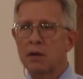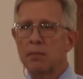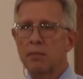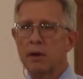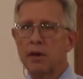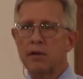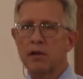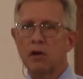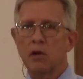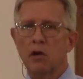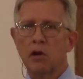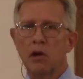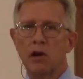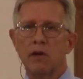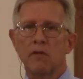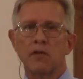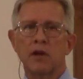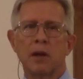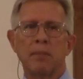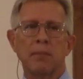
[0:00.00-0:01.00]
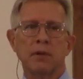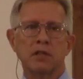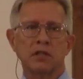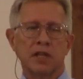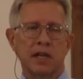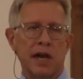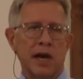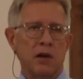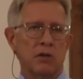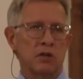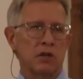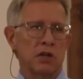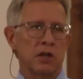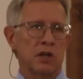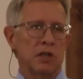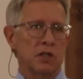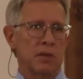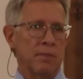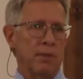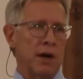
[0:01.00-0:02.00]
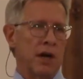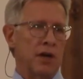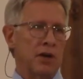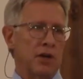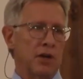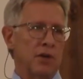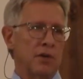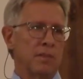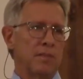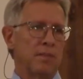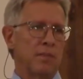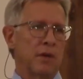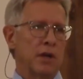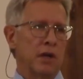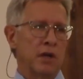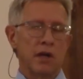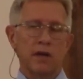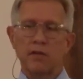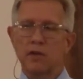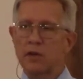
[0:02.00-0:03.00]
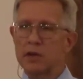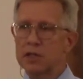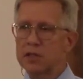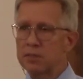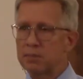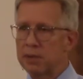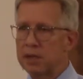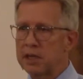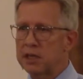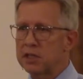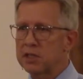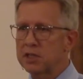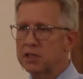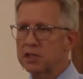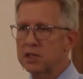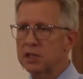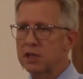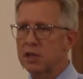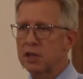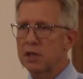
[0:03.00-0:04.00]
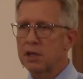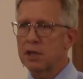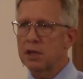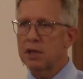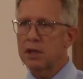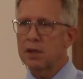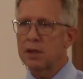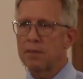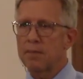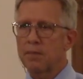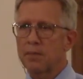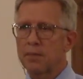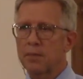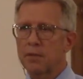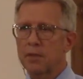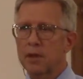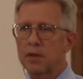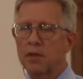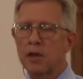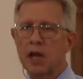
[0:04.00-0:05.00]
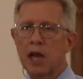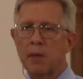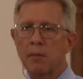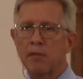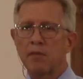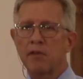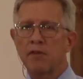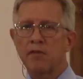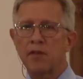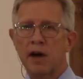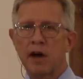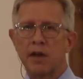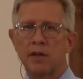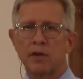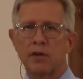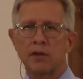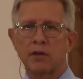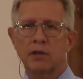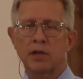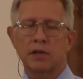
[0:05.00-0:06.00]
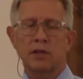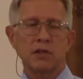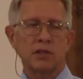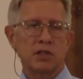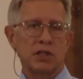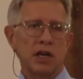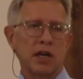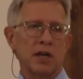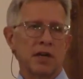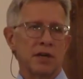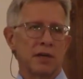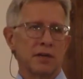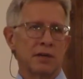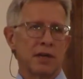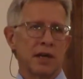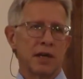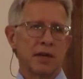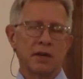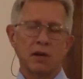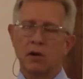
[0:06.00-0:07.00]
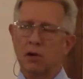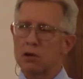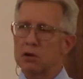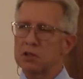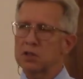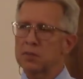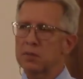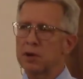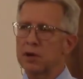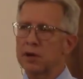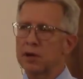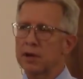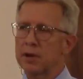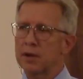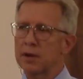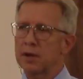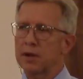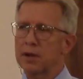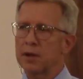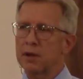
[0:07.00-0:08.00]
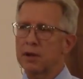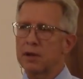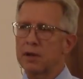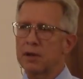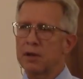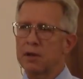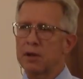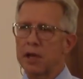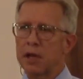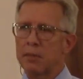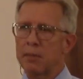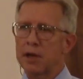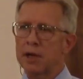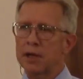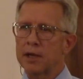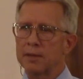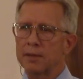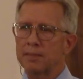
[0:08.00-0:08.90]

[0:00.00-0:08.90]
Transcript: May the Lord lift up his countenance upon you and give you his peace. In the name of the Father, and the Son, and the Holy Spirit. Amen.